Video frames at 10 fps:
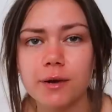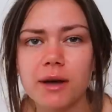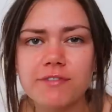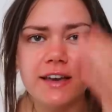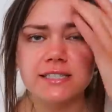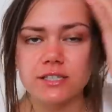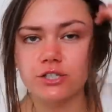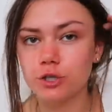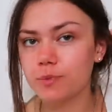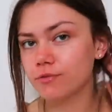I know my face is
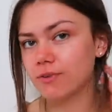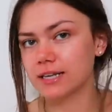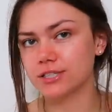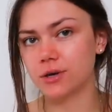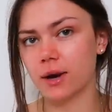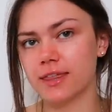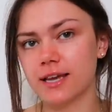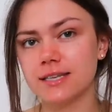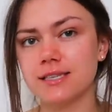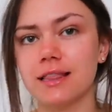super red too, I
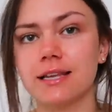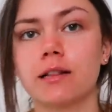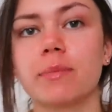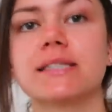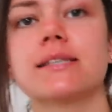think it's a little bit